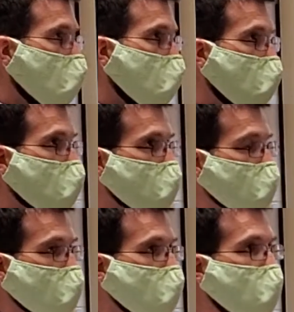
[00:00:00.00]

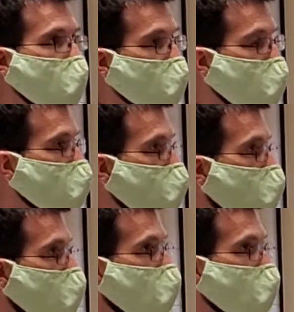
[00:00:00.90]
and the most
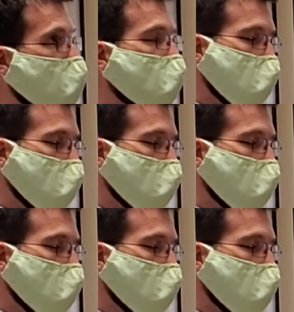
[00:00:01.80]
extreme